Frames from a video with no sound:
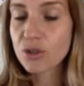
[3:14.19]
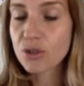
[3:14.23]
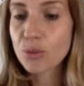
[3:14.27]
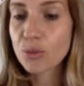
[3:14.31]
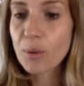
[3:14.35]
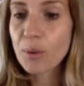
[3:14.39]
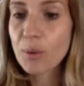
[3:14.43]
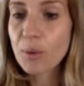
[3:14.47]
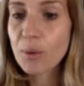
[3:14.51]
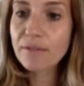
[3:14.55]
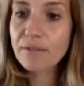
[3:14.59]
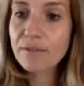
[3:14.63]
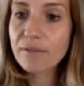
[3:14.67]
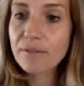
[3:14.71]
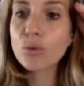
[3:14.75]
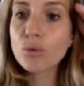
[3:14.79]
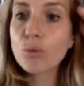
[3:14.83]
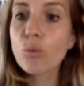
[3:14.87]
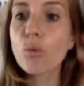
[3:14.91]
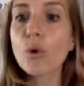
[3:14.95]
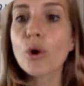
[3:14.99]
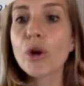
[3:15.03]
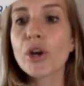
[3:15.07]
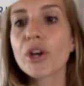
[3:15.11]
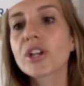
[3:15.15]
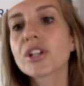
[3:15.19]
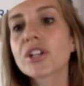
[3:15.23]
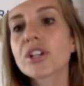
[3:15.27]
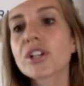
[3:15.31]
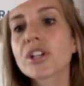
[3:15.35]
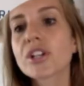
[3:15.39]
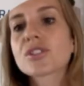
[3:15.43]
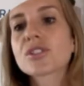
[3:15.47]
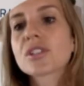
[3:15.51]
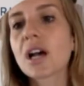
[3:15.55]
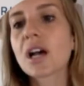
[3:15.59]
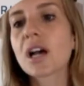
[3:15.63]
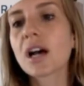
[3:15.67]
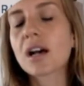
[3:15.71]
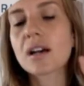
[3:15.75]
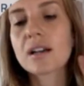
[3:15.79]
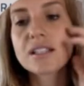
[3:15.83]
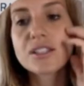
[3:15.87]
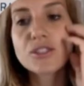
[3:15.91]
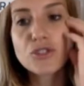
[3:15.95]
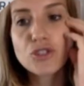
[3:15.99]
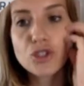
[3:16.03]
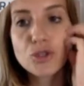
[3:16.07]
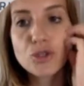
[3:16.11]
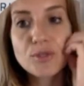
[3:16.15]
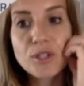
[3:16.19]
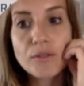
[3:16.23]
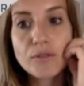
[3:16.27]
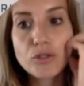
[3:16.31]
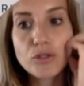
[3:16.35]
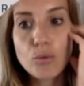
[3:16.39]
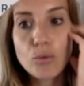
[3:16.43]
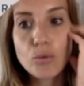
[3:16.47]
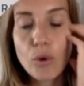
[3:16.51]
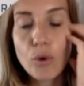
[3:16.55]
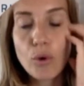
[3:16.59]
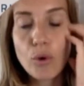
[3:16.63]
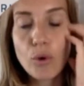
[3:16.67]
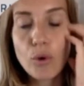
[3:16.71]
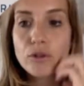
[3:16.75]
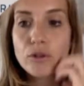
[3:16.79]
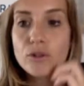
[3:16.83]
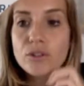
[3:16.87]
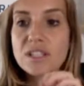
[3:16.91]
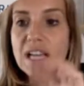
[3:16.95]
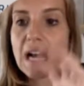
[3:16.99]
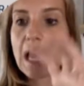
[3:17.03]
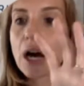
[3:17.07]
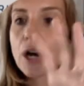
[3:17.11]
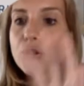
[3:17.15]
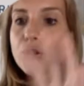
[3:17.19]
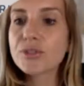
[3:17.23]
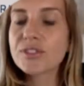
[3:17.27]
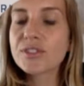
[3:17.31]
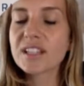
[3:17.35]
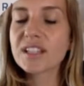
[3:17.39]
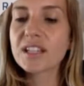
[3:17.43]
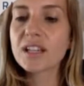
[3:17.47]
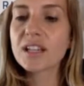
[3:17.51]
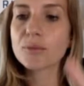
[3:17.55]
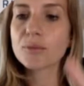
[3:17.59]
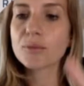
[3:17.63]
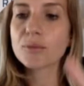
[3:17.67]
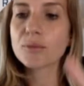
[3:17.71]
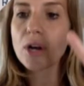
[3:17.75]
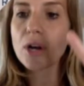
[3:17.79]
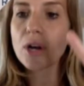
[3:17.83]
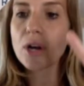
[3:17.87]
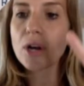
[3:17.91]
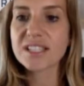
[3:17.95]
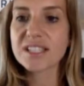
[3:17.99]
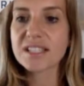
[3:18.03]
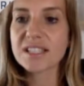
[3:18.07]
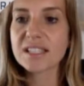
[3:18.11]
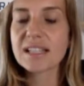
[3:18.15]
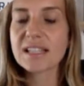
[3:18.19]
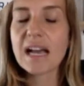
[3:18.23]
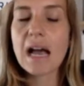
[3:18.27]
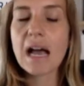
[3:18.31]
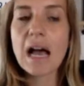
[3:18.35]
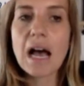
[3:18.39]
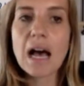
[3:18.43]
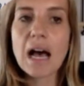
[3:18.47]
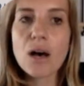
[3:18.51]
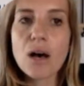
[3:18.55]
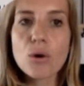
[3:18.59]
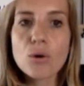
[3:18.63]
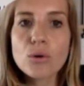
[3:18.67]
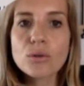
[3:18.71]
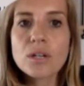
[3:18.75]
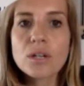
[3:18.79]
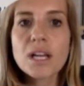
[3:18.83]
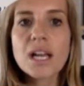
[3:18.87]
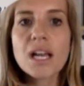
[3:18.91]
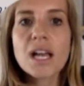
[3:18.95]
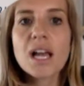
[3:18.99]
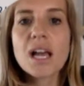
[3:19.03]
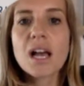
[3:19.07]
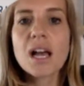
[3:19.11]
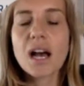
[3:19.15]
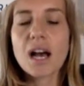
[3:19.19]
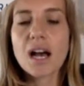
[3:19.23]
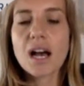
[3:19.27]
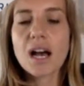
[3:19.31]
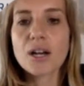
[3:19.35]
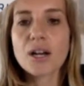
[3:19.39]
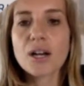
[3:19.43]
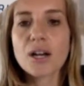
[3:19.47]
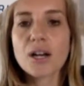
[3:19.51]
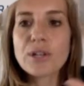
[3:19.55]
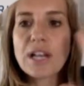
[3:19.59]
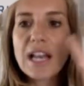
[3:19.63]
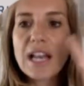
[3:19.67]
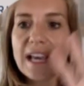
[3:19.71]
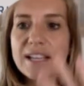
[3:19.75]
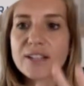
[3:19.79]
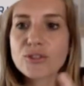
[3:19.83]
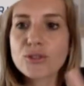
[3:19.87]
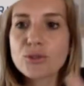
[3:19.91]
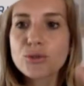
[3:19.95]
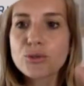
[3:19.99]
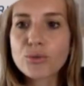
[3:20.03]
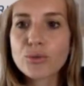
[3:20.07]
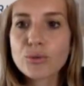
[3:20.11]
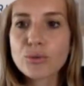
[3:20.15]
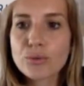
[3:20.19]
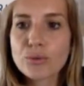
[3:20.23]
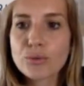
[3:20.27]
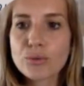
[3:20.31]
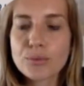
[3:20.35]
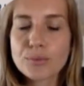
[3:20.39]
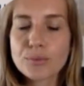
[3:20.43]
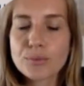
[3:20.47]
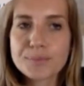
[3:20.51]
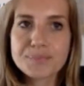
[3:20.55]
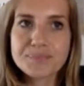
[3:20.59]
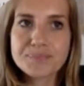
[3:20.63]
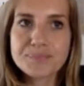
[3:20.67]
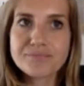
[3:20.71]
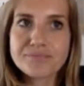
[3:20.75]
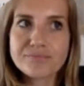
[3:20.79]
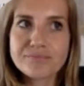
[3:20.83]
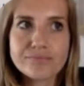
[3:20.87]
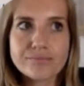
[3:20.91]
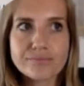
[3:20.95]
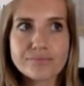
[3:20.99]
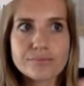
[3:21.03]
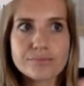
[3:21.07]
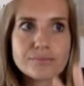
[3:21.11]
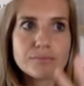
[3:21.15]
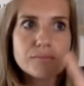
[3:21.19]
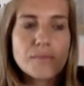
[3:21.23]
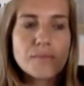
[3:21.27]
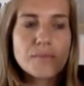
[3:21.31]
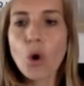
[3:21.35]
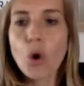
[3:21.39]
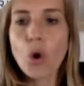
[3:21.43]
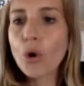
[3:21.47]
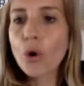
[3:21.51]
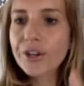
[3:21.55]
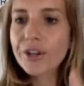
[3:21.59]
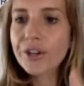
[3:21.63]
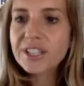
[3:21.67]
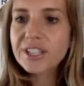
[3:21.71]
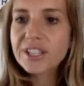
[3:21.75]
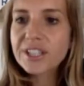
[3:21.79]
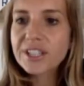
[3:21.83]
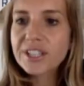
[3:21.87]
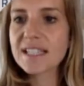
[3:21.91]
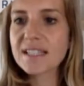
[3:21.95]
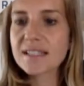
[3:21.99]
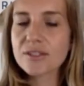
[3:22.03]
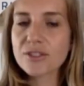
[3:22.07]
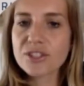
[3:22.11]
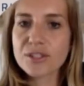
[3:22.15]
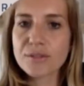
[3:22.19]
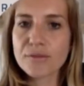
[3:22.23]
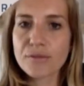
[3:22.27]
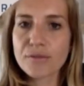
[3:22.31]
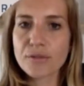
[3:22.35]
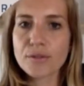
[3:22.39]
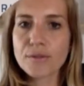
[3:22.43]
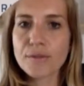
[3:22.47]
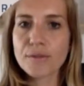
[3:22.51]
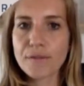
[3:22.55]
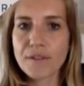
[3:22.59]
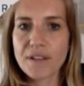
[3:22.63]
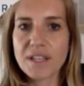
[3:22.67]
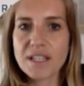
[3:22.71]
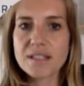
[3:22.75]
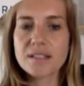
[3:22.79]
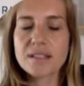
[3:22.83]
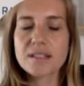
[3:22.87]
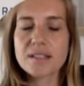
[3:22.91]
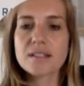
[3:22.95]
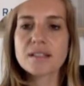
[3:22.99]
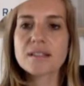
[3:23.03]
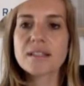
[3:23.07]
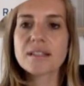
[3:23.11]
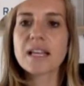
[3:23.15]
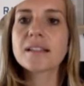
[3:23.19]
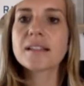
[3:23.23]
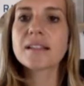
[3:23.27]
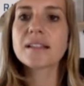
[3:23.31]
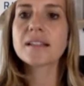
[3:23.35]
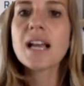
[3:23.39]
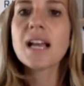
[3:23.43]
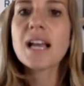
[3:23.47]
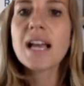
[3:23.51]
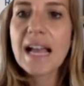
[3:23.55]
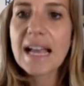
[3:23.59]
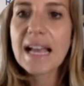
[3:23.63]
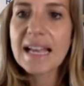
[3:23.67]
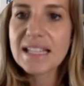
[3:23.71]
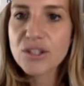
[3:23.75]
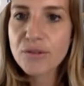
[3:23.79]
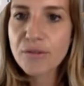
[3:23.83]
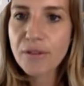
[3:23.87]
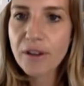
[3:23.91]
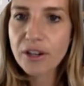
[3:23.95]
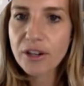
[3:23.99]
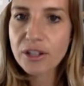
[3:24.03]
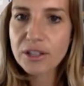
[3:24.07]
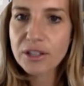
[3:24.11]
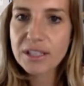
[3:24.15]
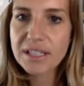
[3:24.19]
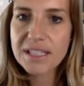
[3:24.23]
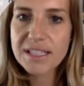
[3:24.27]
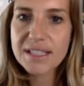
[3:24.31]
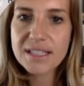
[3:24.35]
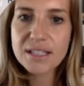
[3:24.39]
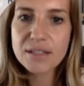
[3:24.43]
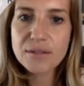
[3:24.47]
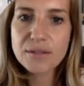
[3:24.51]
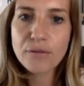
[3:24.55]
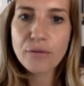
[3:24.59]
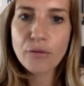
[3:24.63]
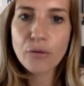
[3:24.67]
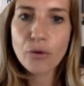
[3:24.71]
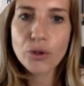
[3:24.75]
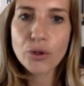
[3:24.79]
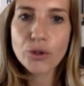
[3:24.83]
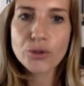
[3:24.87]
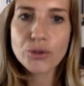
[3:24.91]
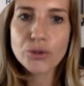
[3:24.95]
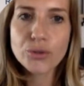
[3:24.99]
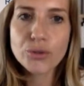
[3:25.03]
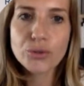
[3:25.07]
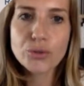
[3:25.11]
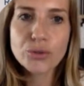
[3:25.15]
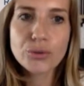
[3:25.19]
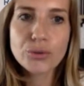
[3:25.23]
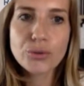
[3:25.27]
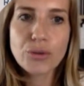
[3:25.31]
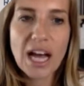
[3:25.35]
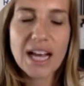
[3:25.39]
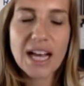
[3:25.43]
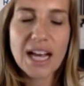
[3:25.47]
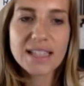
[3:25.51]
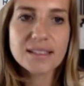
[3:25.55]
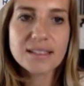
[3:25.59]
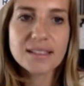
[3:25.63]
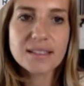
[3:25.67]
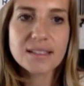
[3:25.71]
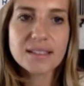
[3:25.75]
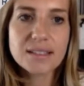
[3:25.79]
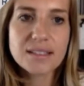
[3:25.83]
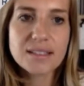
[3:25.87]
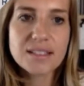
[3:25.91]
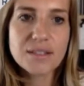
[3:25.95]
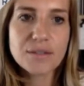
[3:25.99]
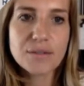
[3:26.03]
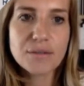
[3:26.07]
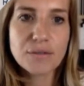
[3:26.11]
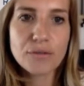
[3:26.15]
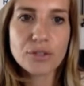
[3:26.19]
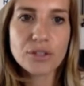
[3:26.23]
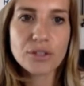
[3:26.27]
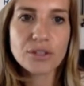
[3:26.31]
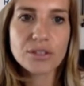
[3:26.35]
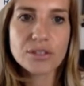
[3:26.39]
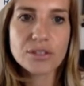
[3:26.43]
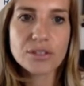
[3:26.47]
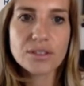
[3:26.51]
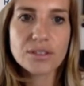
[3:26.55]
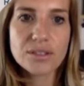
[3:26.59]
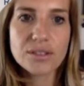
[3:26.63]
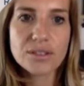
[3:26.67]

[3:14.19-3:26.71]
So whatever works uh, in terms of your workflows, how you take on projects and how uh, you like to organize the different phases, then it's very easy for you to add different